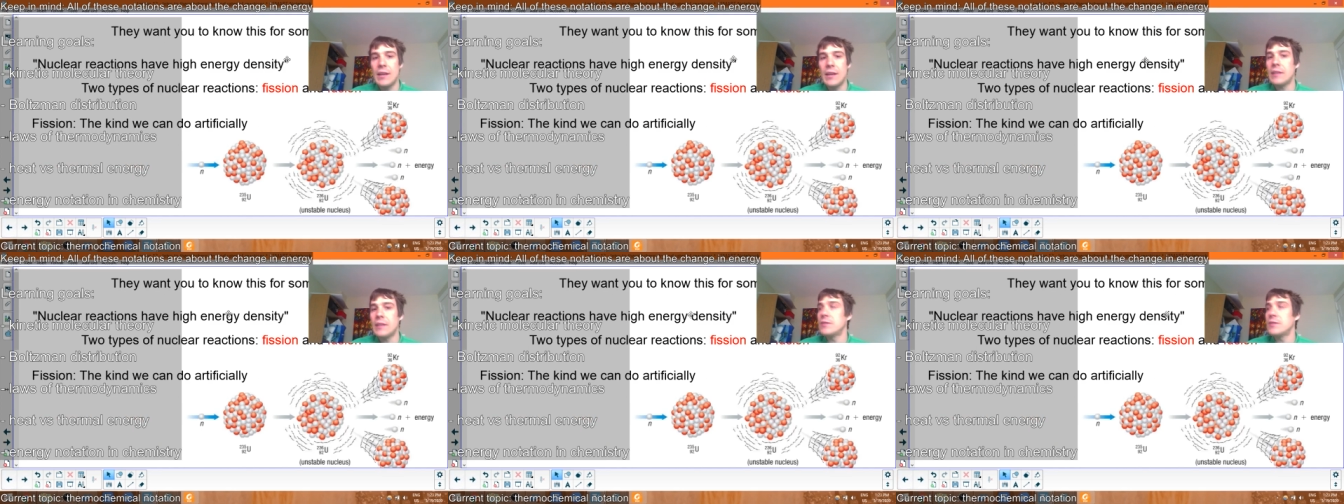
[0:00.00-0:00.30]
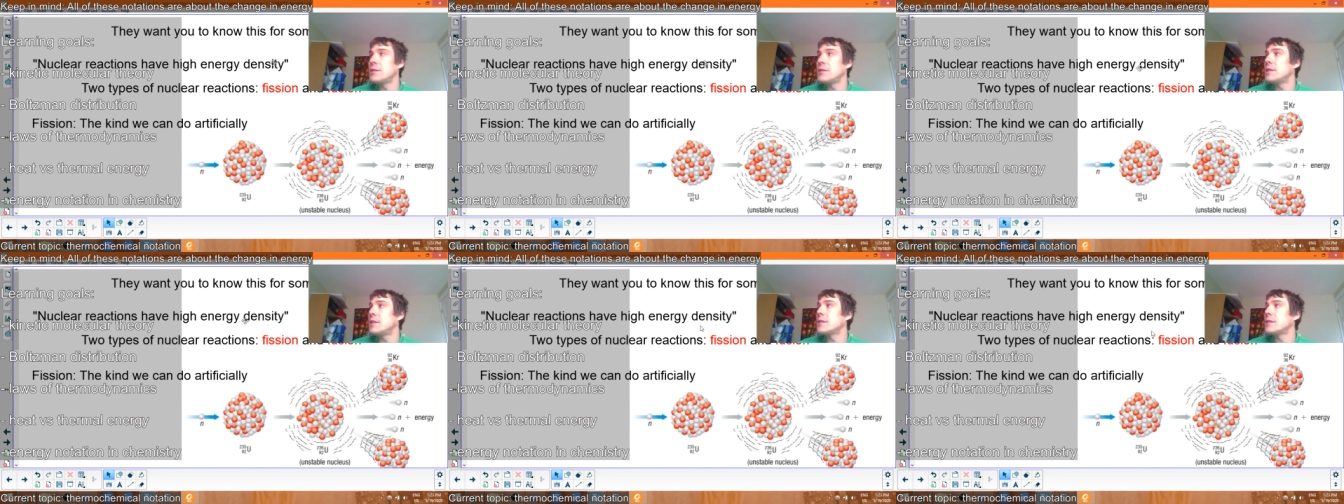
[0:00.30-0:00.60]

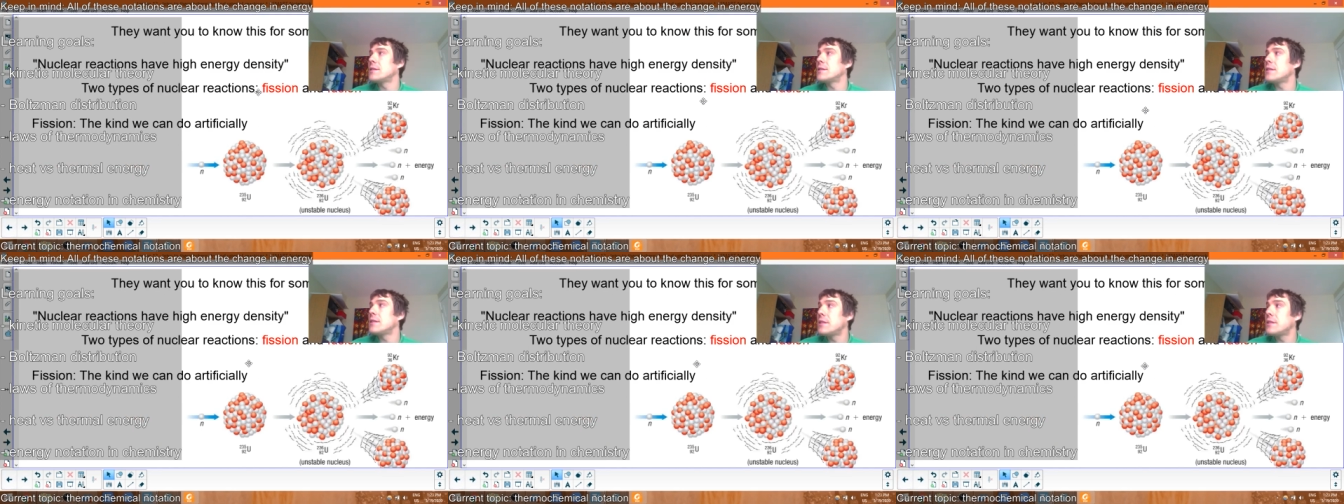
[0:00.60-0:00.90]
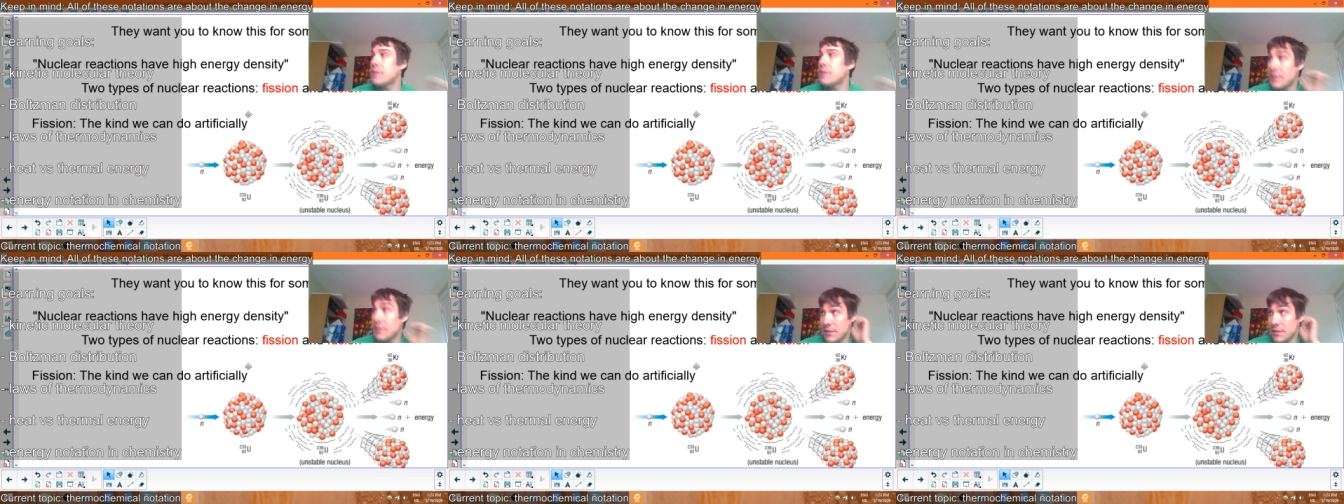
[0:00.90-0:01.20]
Energy density
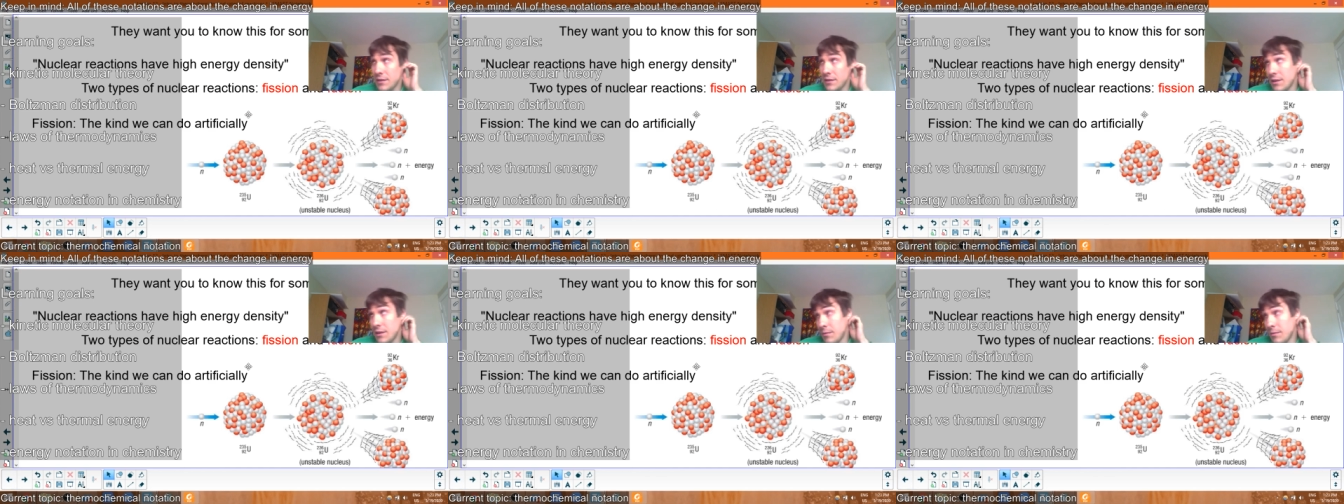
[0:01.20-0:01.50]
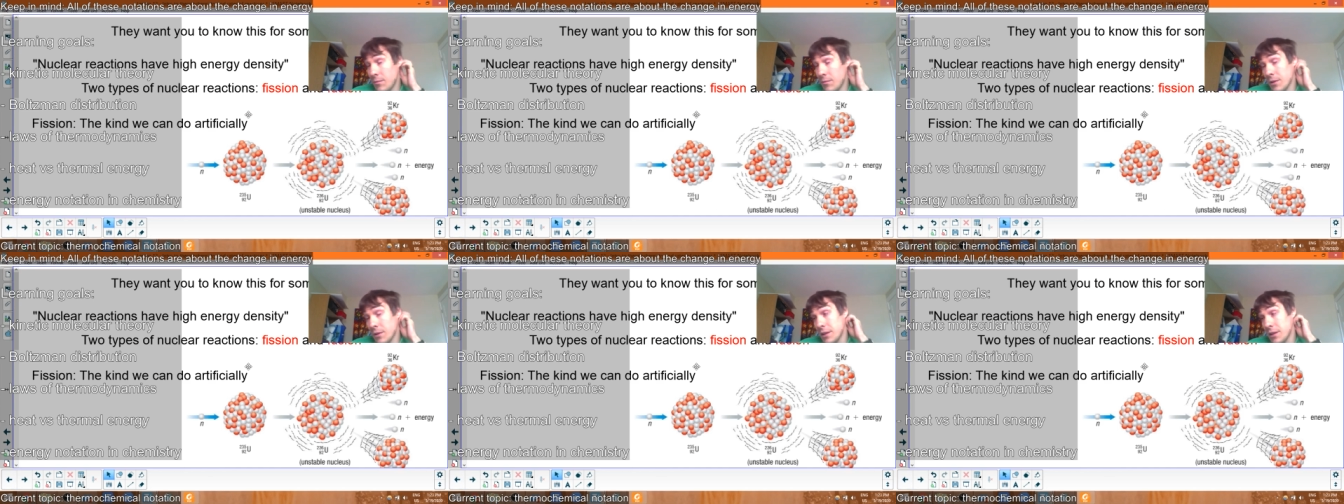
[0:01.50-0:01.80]
is an
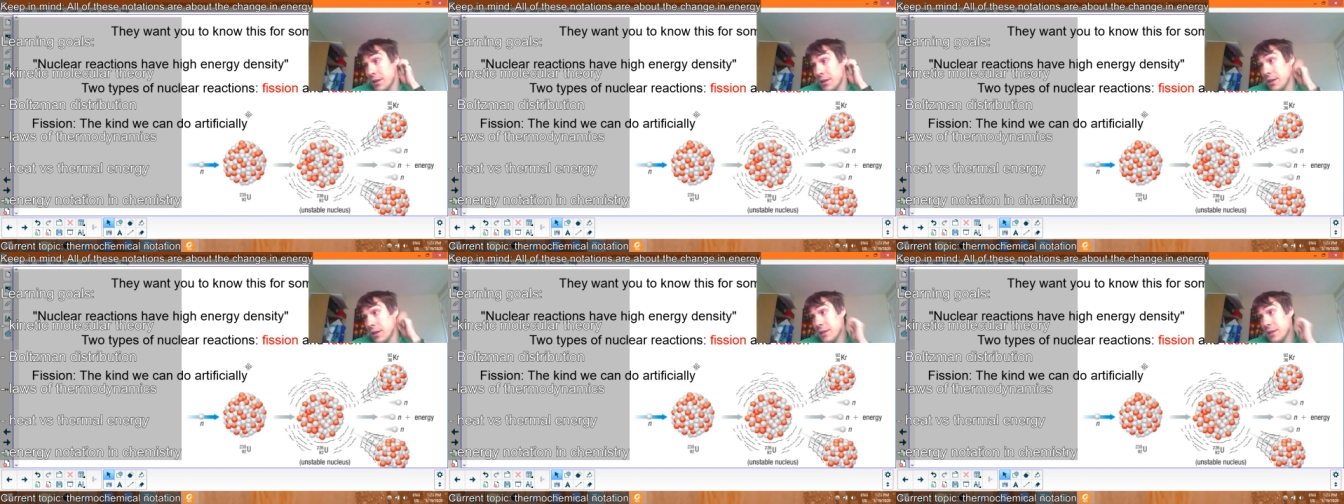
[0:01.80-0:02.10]
important